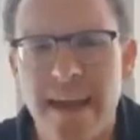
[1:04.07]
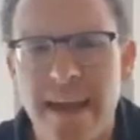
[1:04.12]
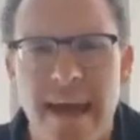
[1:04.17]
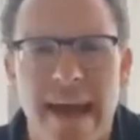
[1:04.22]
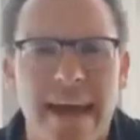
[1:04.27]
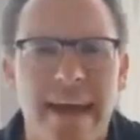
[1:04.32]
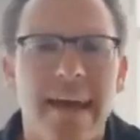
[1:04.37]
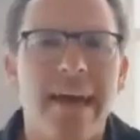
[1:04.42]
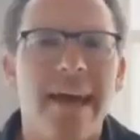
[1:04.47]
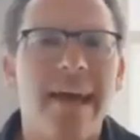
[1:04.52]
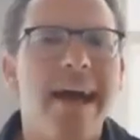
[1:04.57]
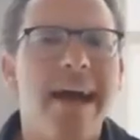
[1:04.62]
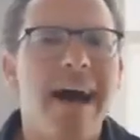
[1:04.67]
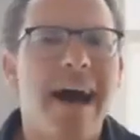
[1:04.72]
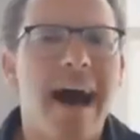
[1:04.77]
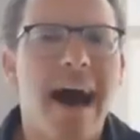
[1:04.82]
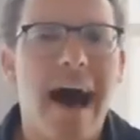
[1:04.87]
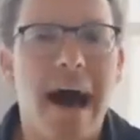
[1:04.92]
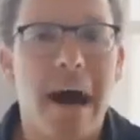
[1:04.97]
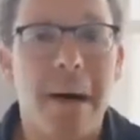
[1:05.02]
day.
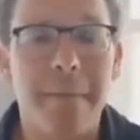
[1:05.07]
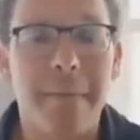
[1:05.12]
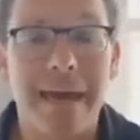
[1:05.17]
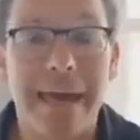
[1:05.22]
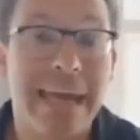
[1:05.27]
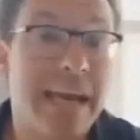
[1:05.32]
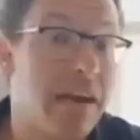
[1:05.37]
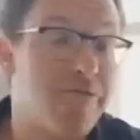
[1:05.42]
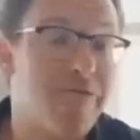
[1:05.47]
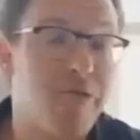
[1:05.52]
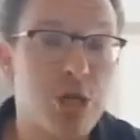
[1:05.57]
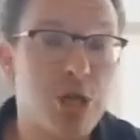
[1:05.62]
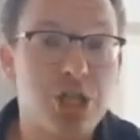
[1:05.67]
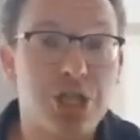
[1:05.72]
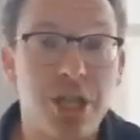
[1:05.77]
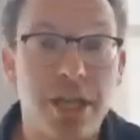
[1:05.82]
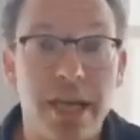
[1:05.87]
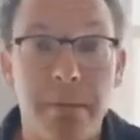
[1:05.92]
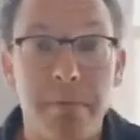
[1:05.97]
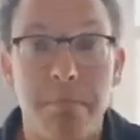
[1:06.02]
And
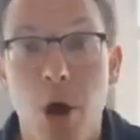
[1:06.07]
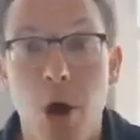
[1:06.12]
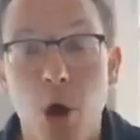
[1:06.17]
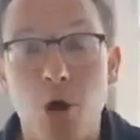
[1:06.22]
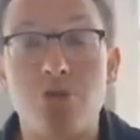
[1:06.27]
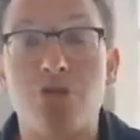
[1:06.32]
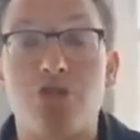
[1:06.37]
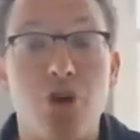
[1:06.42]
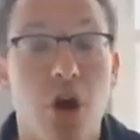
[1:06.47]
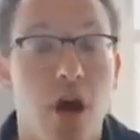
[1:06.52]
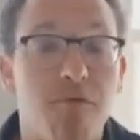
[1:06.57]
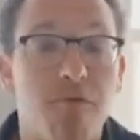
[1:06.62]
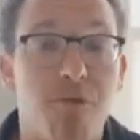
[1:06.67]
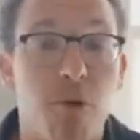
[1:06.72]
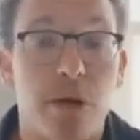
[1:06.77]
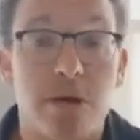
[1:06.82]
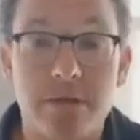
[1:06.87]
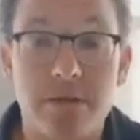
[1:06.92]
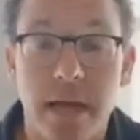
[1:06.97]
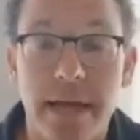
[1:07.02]
unfortunately, most
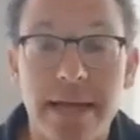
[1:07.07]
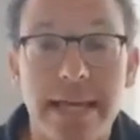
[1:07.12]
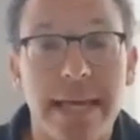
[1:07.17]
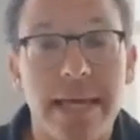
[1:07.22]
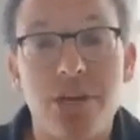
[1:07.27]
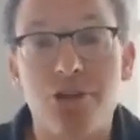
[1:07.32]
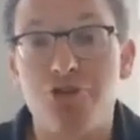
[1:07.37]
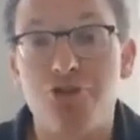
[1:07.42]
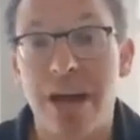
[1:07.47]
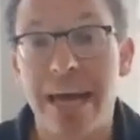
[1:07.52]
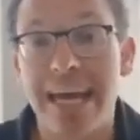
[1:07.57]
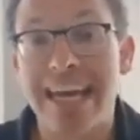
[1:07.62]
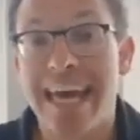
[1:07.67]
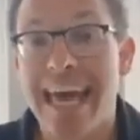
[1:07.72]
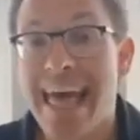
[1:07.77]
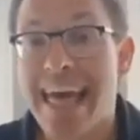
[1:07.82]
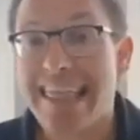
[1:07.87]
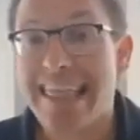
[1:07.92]
softwares like eTrade,